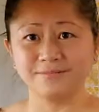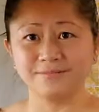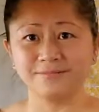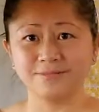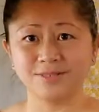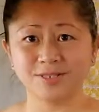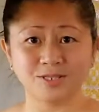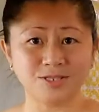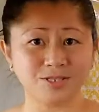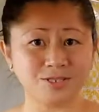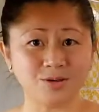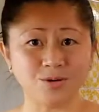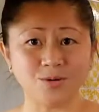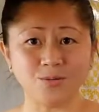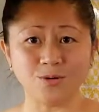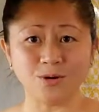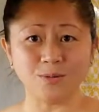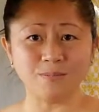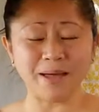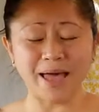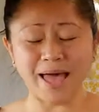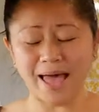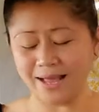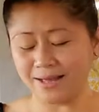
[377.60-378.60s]
So we're
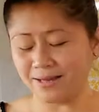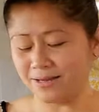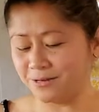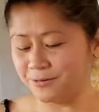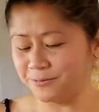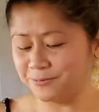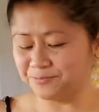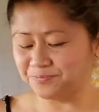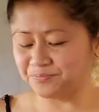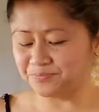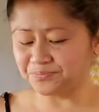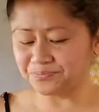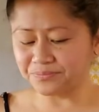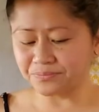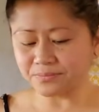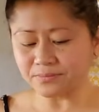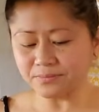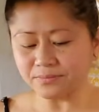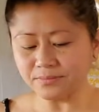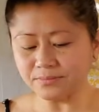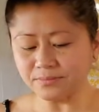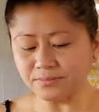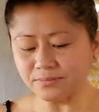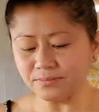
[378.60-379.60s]
back.
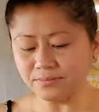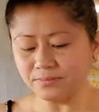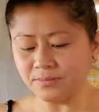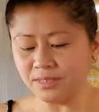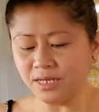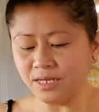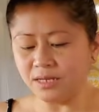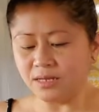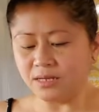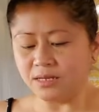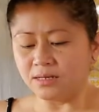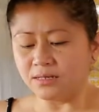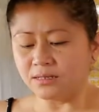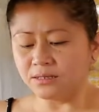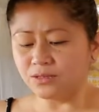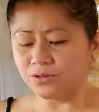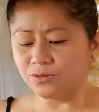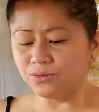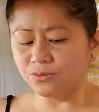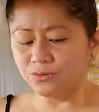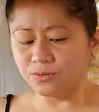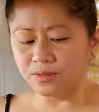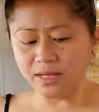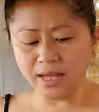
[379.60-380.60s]

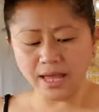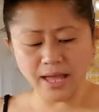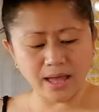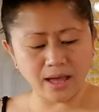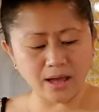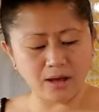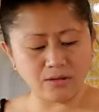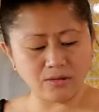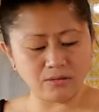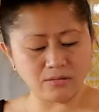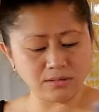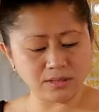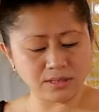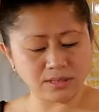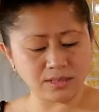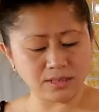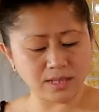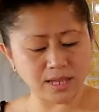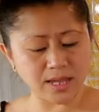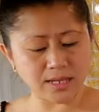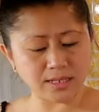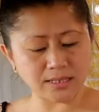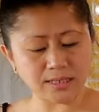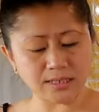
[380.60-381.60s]
So now the
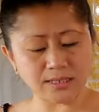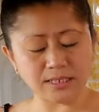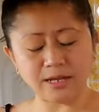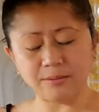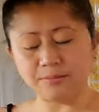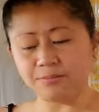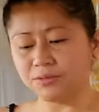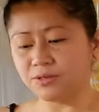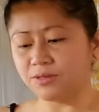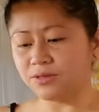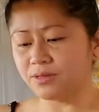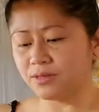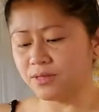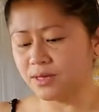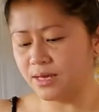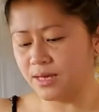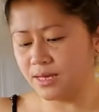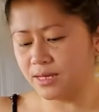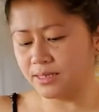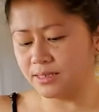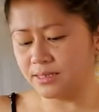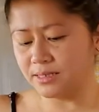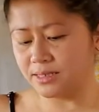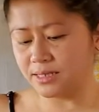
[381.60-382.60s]
next step to
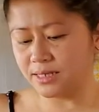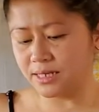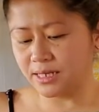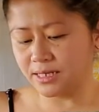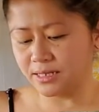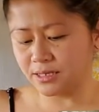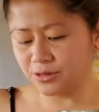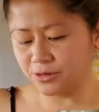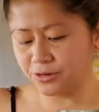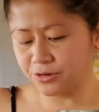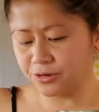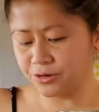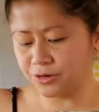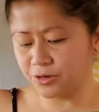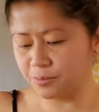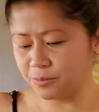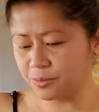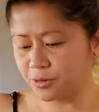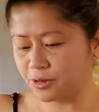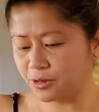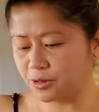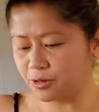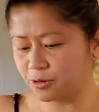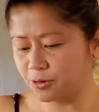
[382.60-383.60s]
this is you're gonna
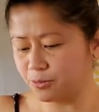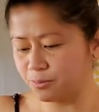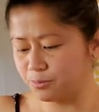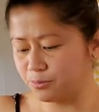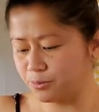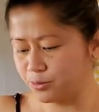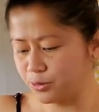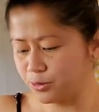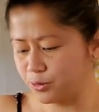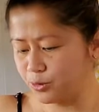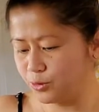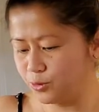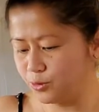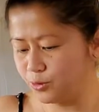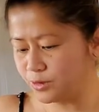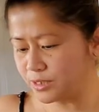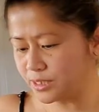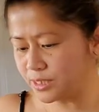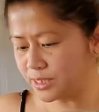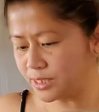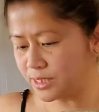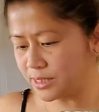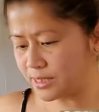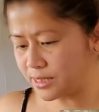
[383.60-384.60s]
put your brewed
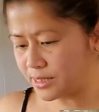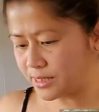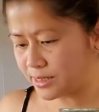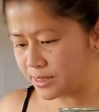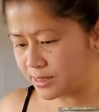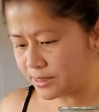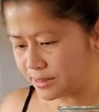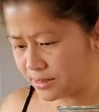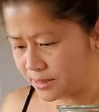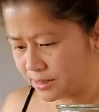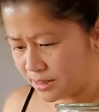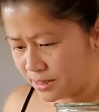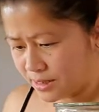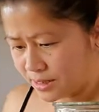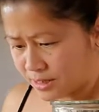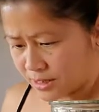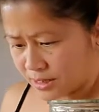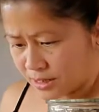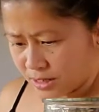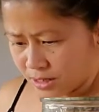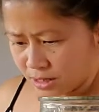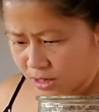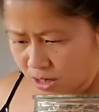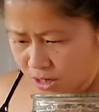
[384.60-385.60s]
tea
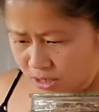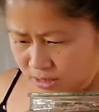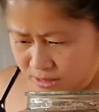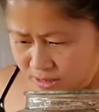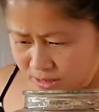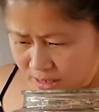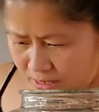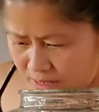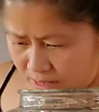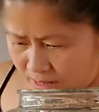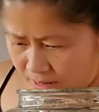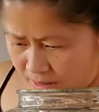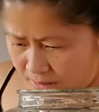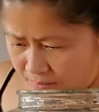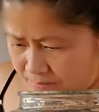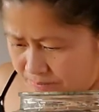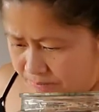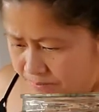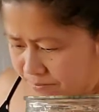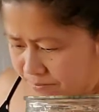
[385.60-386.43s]
on top.